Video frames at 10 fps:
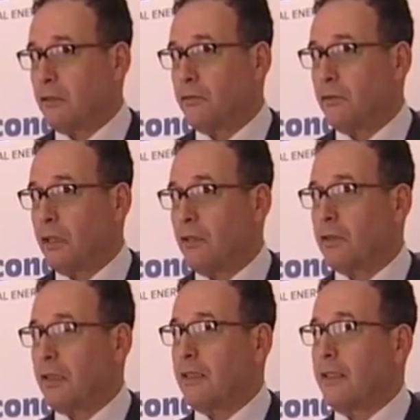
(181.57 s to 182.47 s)
one of the
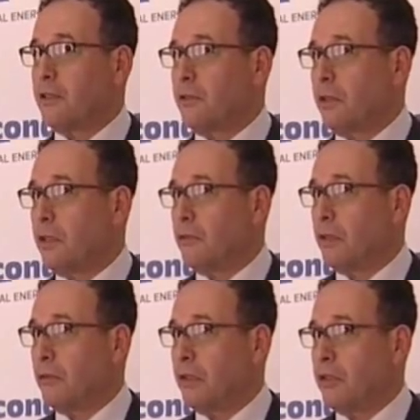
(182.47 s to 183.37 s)
countries, as you
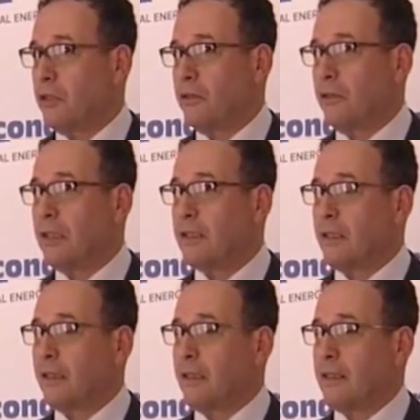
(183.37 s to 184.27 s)
know, in which the
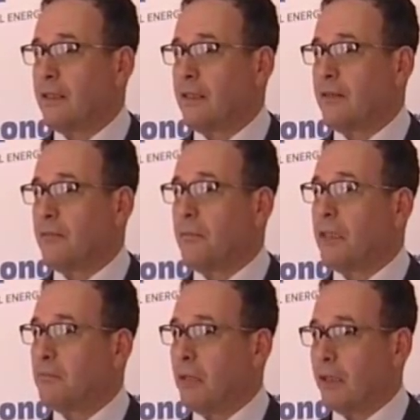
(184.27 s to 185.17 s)
desert is a
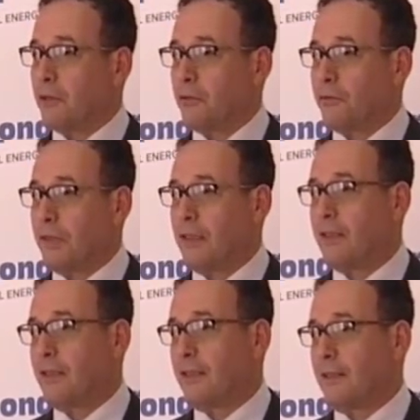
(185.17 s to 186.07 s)
big part of
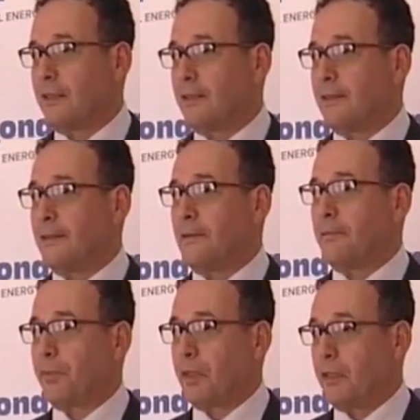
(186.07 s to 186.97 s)
its, uh,
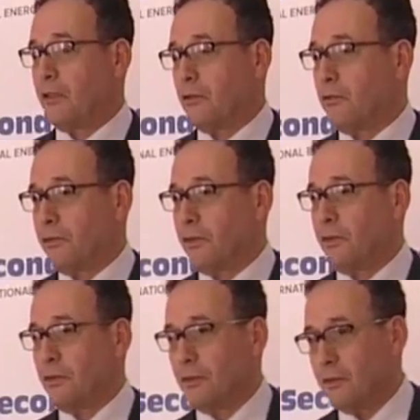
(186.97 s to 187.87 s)
you know, of
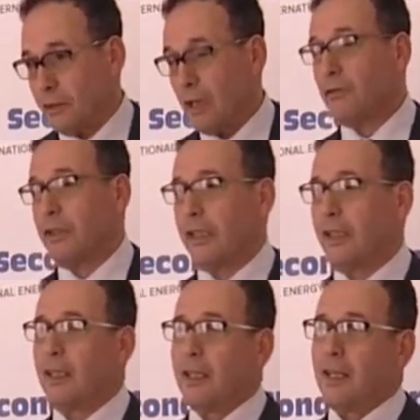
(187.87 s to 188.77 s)
the, the
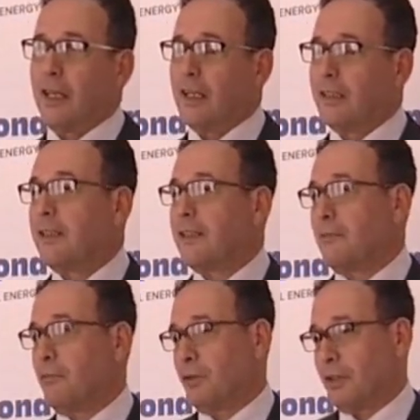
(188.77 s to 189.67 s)
country, and
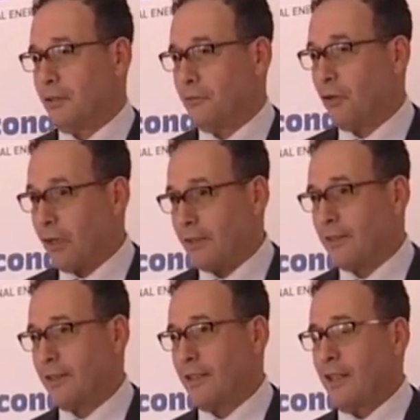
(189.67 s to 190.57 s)
it's important for
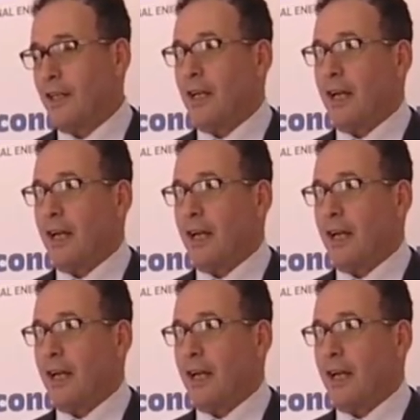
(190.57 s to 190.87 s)
us,